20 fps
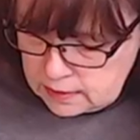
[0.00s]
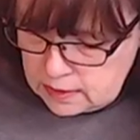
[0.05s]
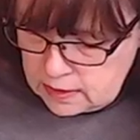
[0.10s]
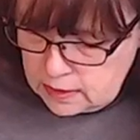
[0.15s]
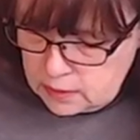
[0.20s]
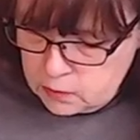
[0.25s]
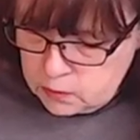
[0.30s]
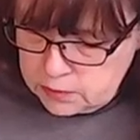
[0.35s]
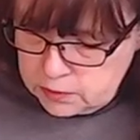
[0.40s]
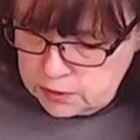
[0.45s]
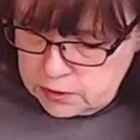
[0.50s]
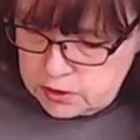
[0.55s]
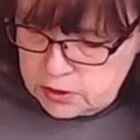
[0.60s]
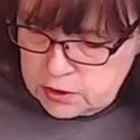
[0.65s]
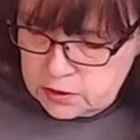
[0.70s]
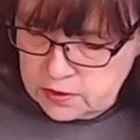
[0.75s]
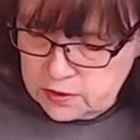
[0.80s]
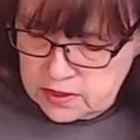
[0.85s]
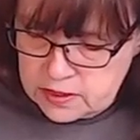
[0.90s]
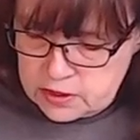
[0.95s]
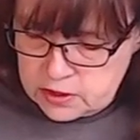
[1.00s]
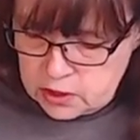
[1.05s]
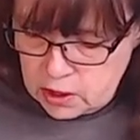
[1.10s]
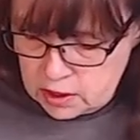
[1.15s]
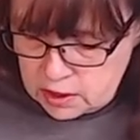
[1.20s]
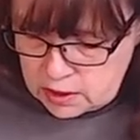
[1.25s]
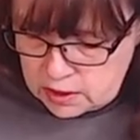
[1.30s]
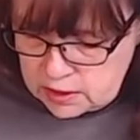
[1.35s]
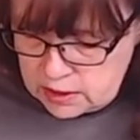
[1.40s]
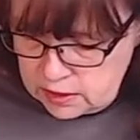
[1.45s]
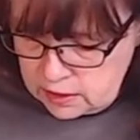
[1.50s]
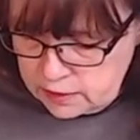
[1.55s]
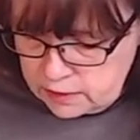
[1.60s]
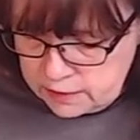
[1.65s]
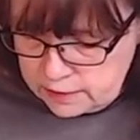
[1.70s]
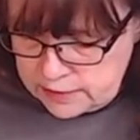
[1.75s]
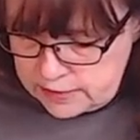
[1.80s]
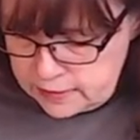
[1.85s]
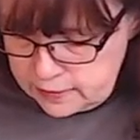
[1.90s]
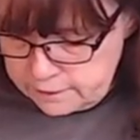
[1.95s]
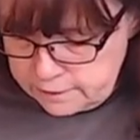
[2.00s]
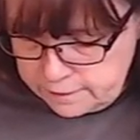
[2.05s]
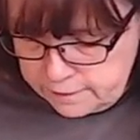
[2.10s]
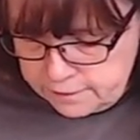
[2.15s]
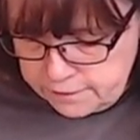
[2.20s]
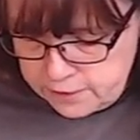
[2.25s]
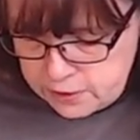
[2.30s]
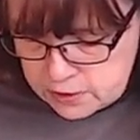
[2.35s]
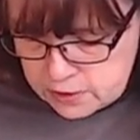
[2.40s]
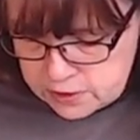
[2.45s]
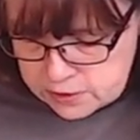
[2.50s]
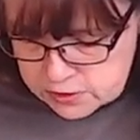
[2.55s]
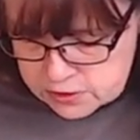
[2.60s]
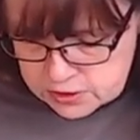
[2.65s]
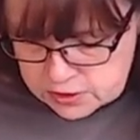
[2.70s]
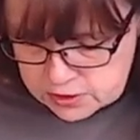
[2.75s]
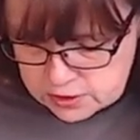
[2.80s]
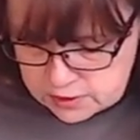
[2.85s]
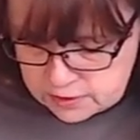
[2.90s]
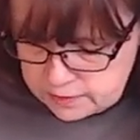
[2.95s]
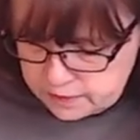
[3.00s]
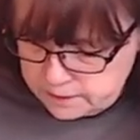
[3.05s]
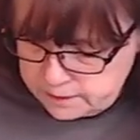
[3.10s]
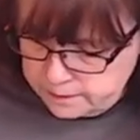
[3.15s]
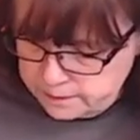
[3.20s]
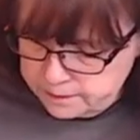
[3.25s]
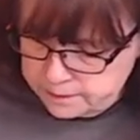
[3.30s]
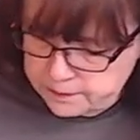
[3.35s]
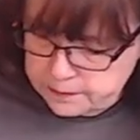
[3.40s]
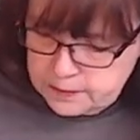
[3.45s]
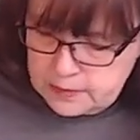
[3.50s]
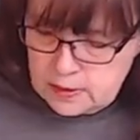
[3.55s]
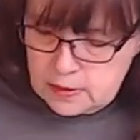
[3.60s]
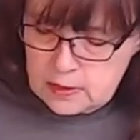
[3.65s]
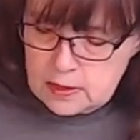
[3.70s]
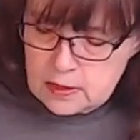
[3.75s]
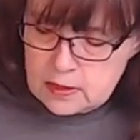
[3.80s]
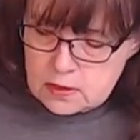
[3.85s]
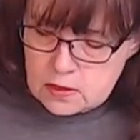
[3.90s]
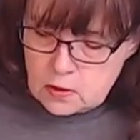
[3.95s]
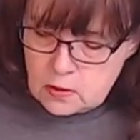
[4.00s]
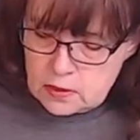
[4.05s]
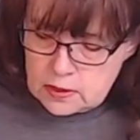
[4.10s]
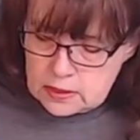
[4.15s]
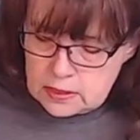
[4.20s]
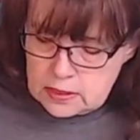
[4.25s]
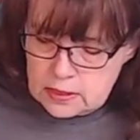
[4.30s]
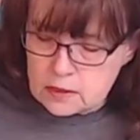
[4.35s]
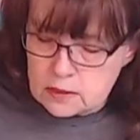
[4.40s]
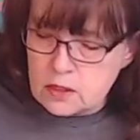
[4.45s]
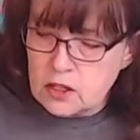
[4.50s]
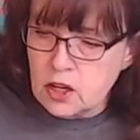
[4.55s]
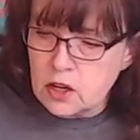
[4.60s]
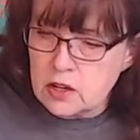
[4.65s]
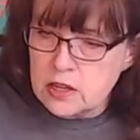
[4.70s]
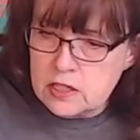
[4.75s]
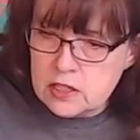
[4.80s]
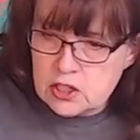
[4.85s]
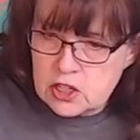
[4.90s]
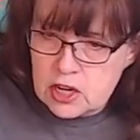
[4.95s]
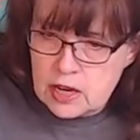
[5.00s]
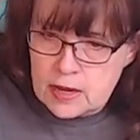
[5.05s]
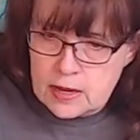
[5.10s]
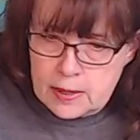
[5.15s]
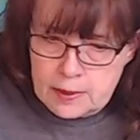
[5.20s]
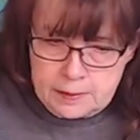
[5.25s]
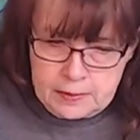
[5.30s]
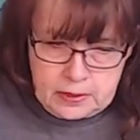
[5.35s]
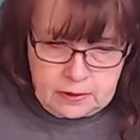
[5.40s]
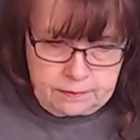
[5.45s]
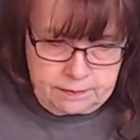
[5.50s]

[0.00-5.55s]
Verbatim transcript: I will do the dark color down first. So again, currant jam.